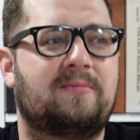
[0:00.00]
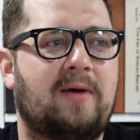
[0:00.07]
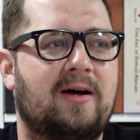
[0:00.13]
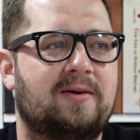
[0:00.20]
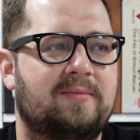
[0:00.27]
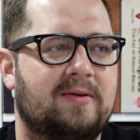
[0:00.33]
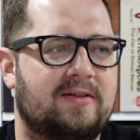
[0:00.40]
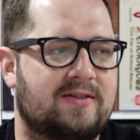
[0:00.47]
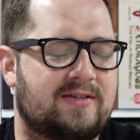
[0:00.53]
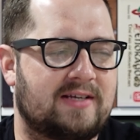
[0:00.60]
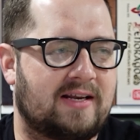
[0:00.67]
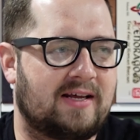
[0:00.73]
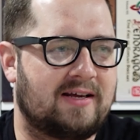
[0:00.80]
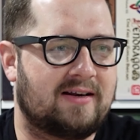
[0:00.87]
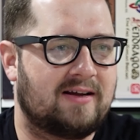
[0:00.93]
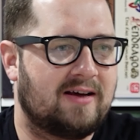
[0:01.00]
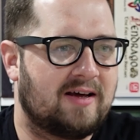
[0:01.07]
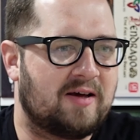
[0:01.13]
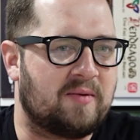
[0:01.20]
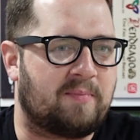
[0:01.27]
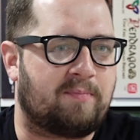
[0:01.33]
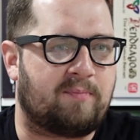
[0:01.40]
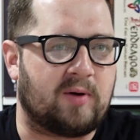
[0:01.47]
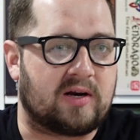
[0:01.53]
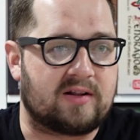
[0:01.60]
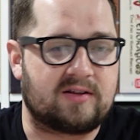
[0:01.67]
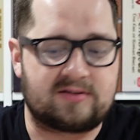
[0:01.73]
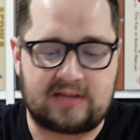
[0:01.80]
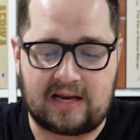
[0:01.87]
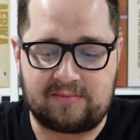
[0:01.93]
moments in it, but at
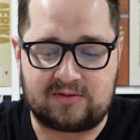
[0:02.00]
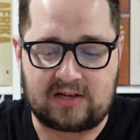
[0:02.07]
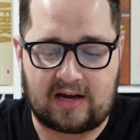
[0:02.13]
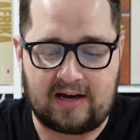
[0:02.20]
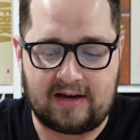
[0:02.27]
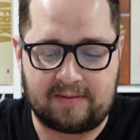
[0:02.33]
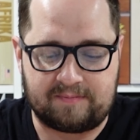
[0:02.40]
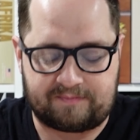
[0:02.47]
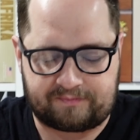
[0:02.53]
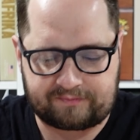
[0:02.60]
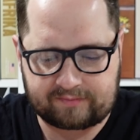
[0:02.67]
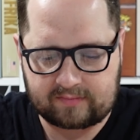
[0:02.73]
the same time,